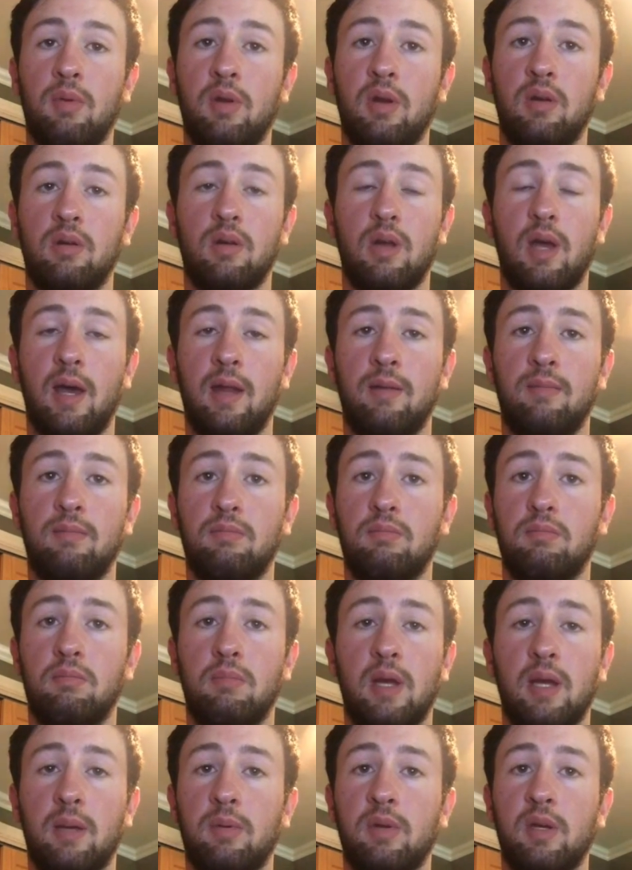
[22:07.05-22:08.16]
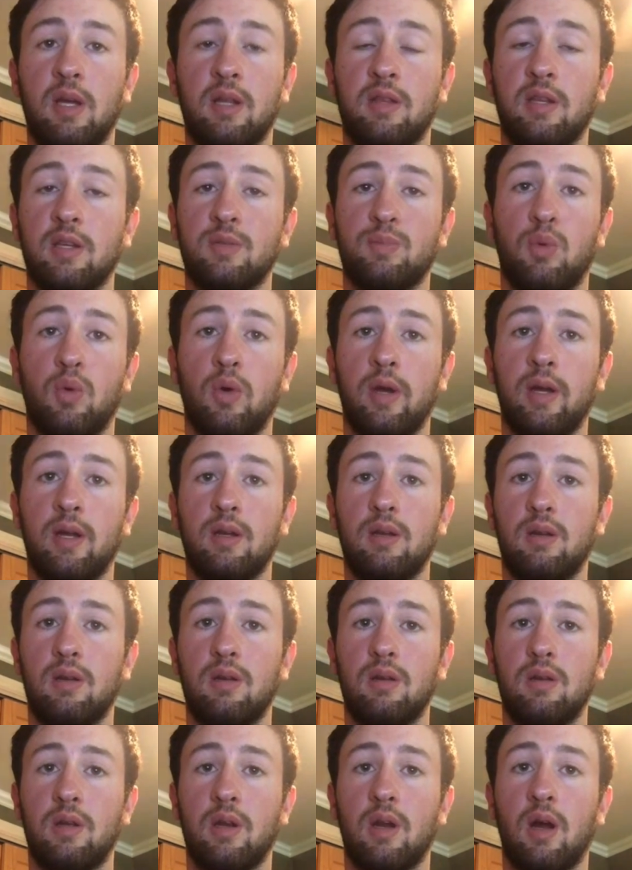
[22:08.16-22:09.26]
And maybe at this point,
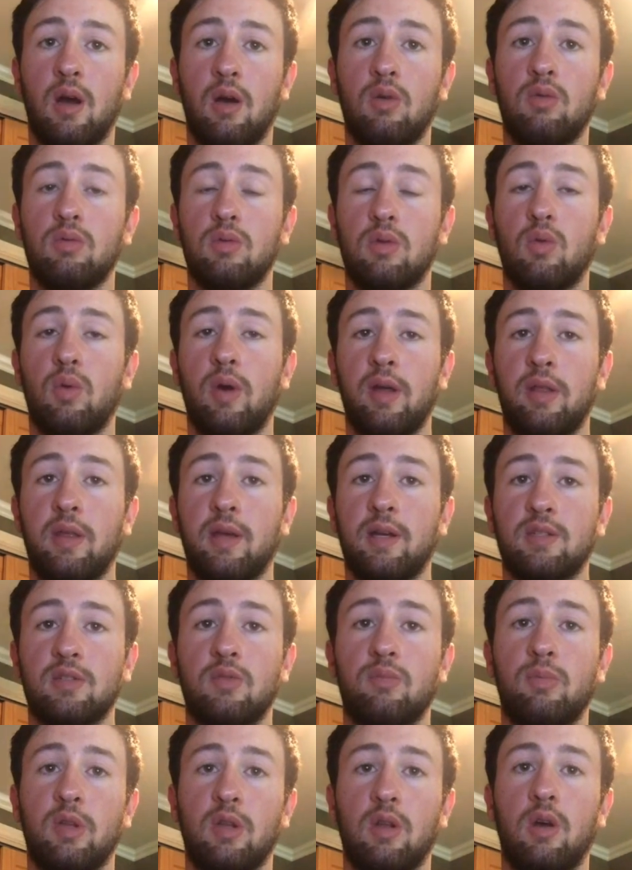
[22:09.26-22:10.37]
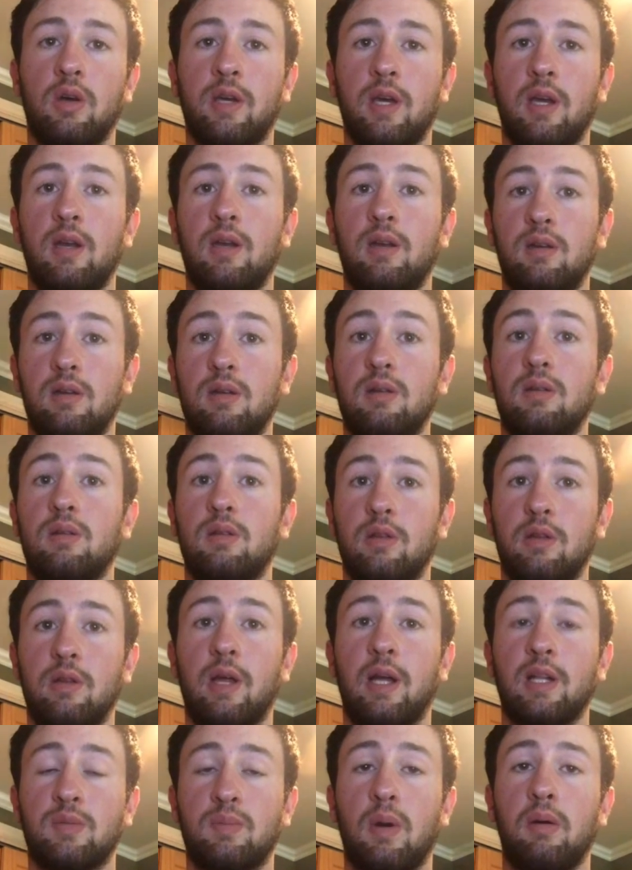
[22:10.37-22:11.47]
you know, the way things have been looking,
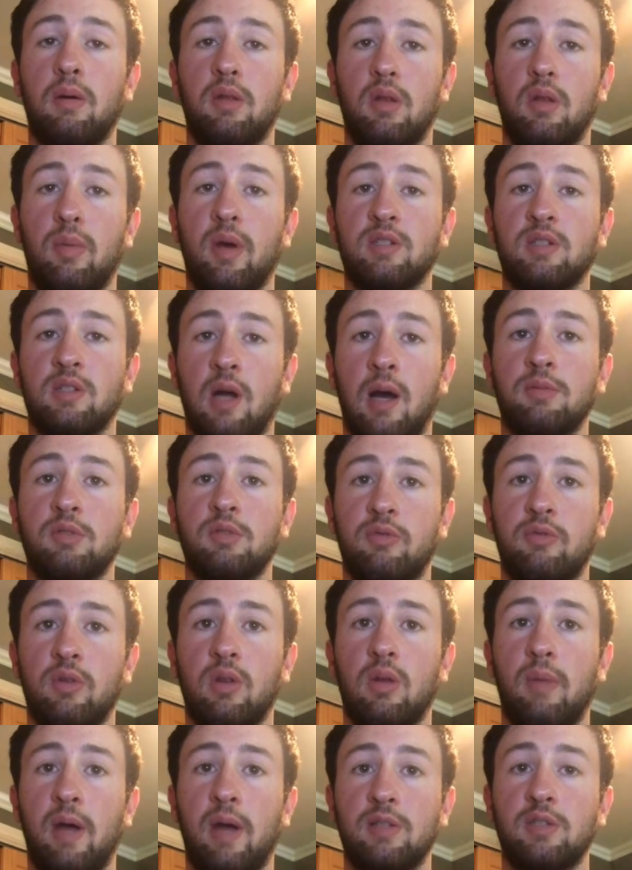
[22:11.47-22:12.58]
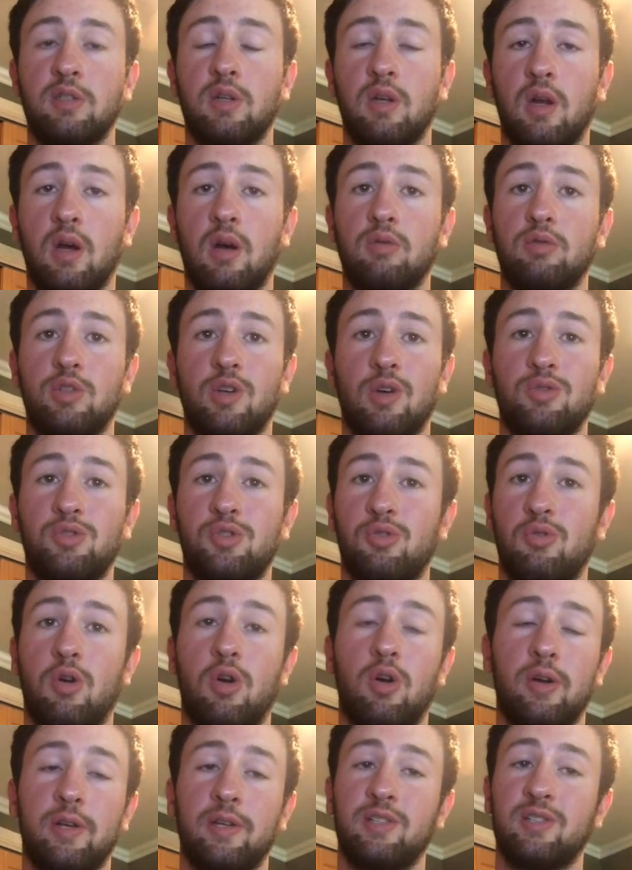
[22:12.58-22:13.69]
that's probably the best option for the Mets. You know, Joe
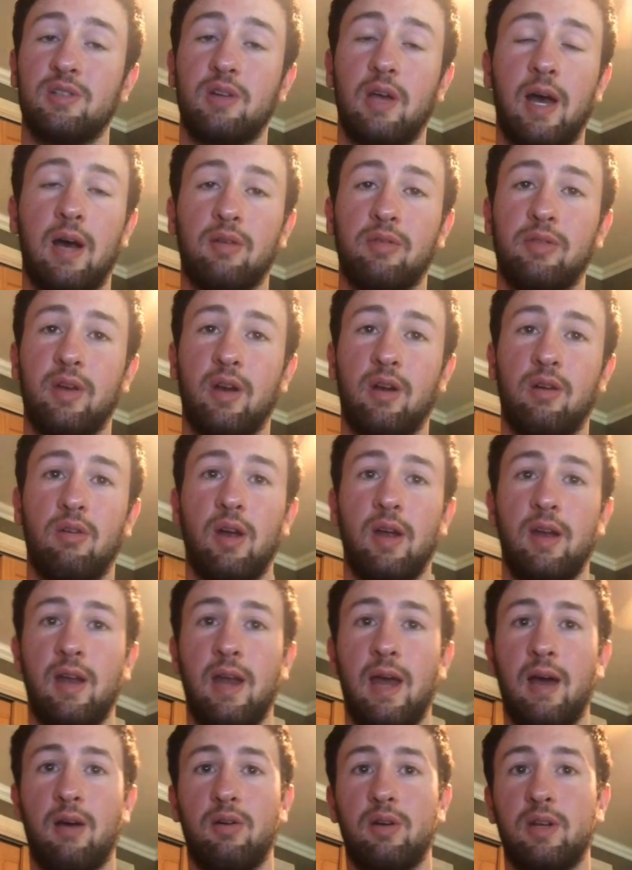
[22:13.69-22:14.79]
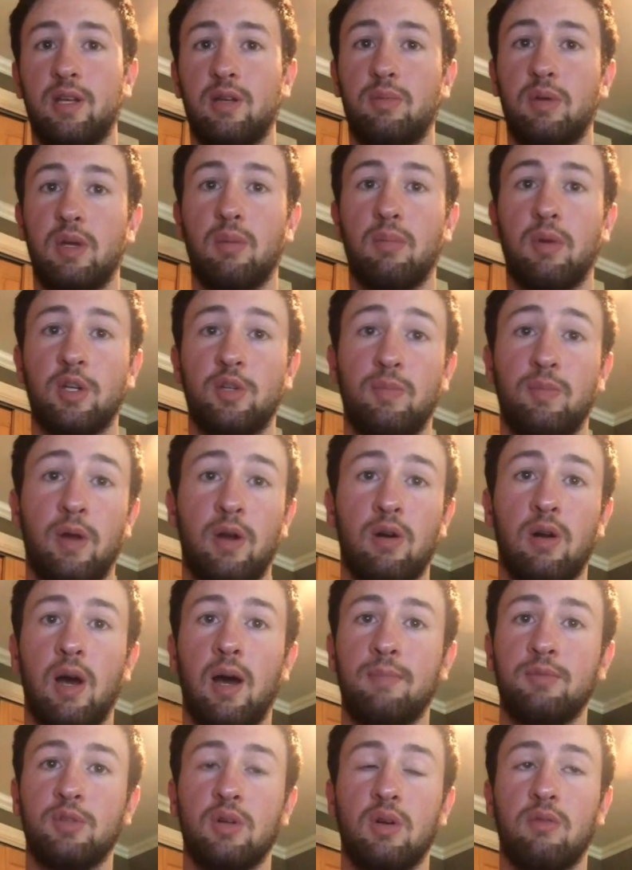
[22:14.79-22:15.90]
Girardi's out there right now, and he'd be a much better
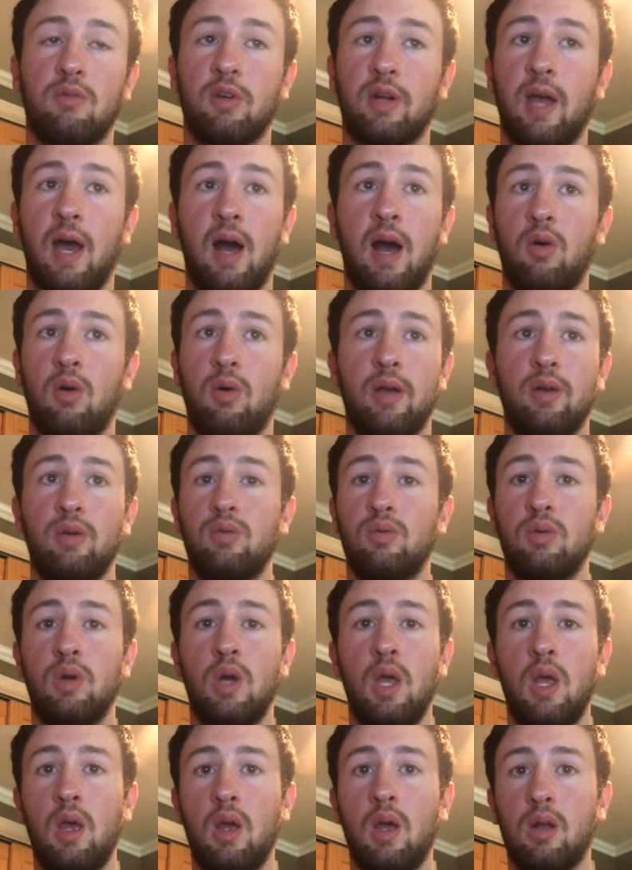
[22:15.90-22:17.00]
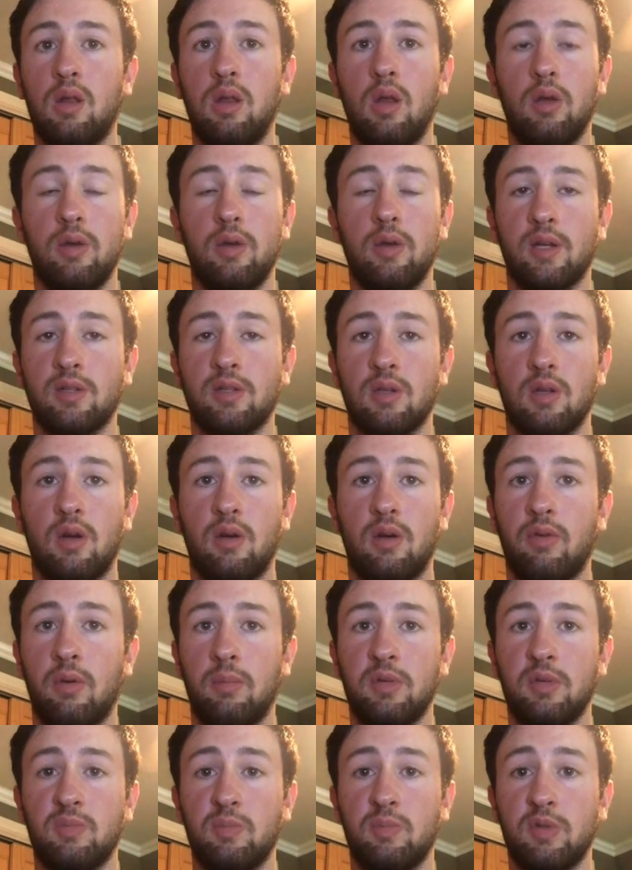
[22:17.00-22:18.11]
option over Callaway, who clearly doesn't learn
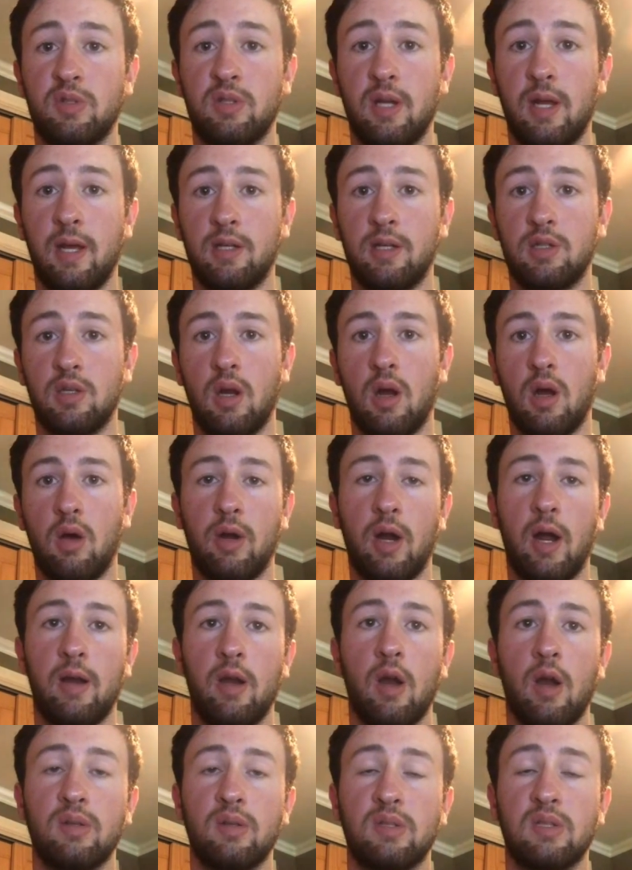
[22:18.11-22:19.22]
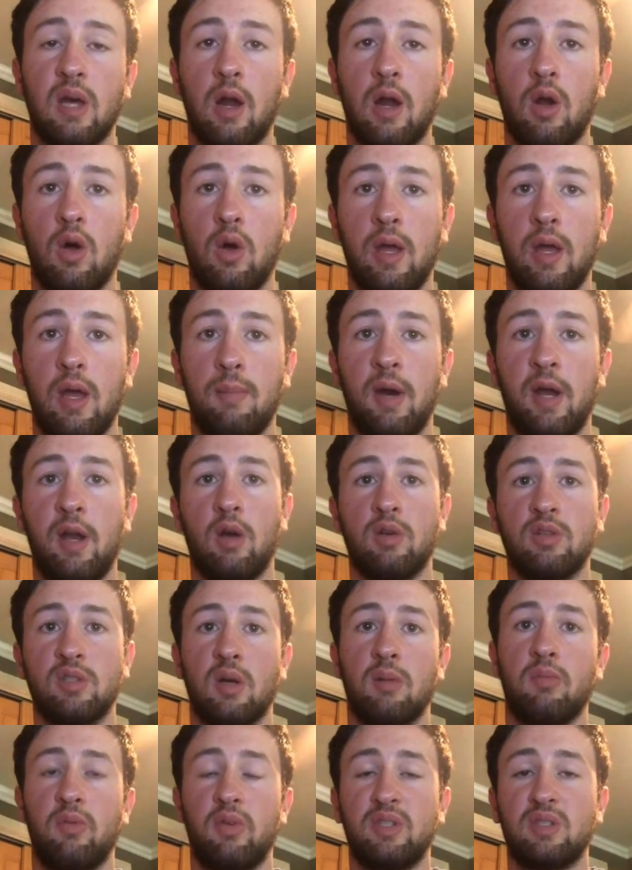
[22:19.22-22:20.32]
from his mistakes. You know, and I know it's not all him. I know
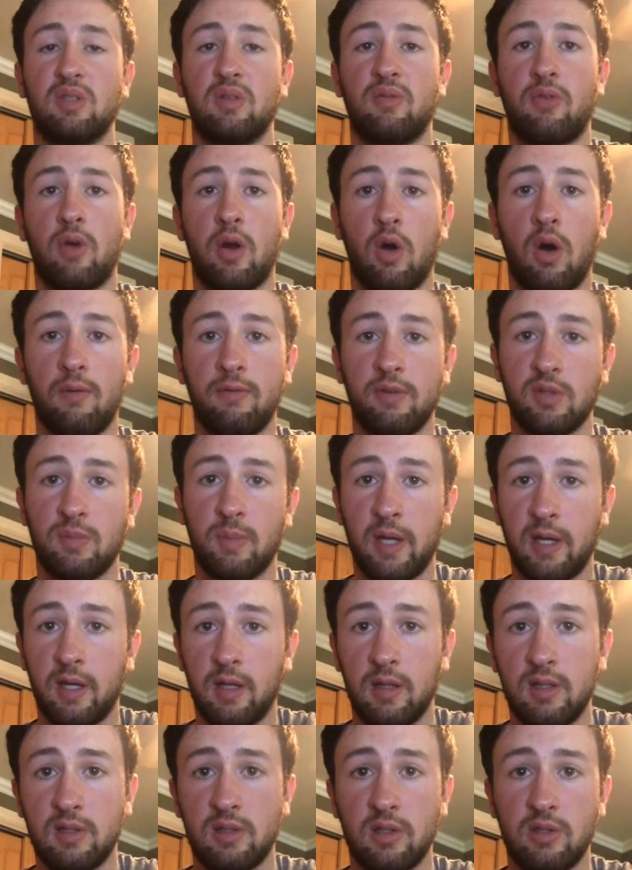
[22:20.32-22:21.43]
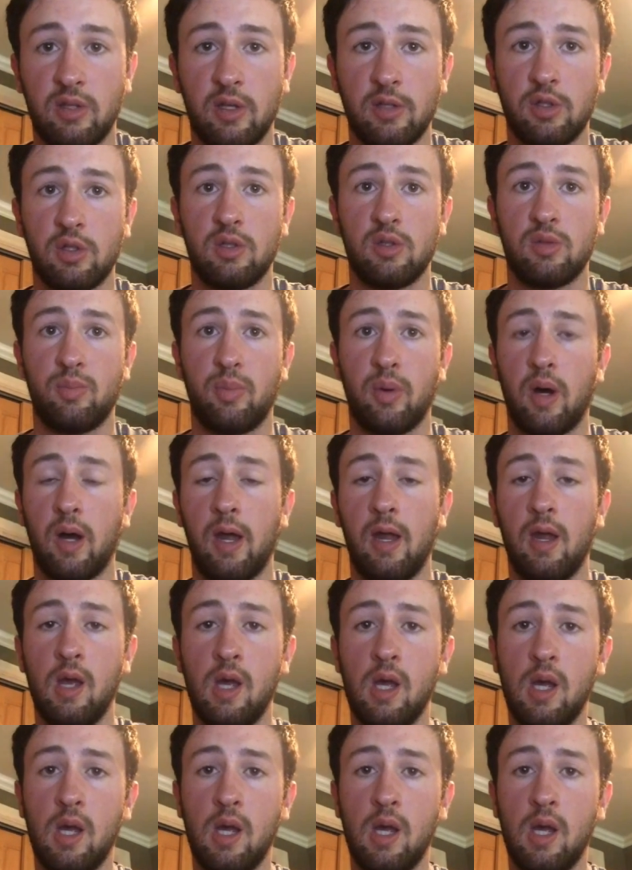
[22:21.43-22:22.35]
some of it's the front office making these decisions, but